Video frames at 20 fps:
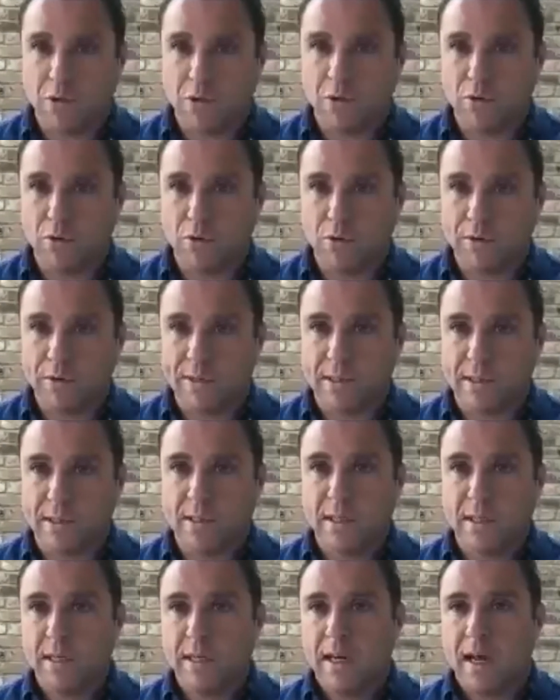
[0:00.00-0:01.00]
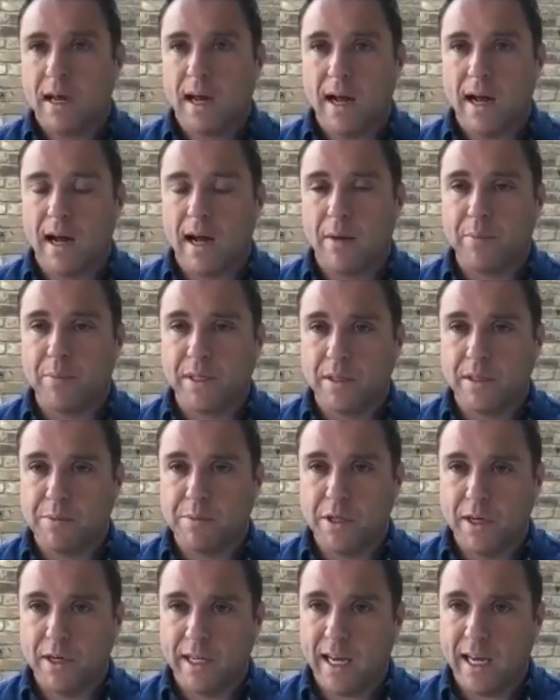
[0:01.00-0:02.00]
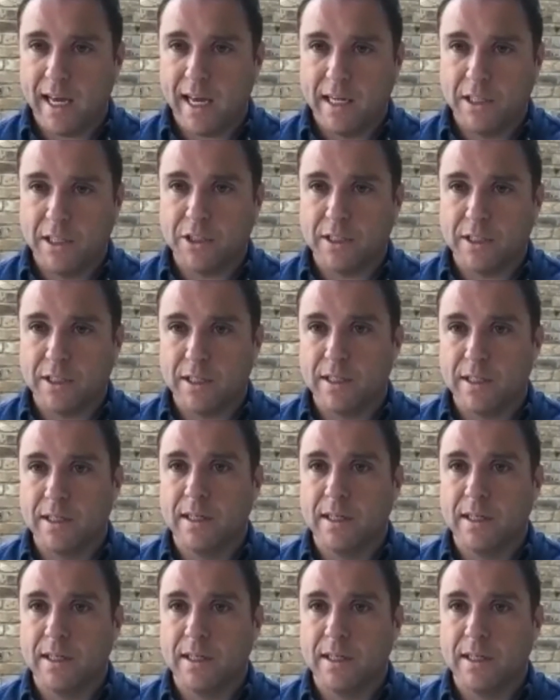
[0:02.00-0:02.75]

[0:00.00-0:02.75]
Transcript: calls, up in communication,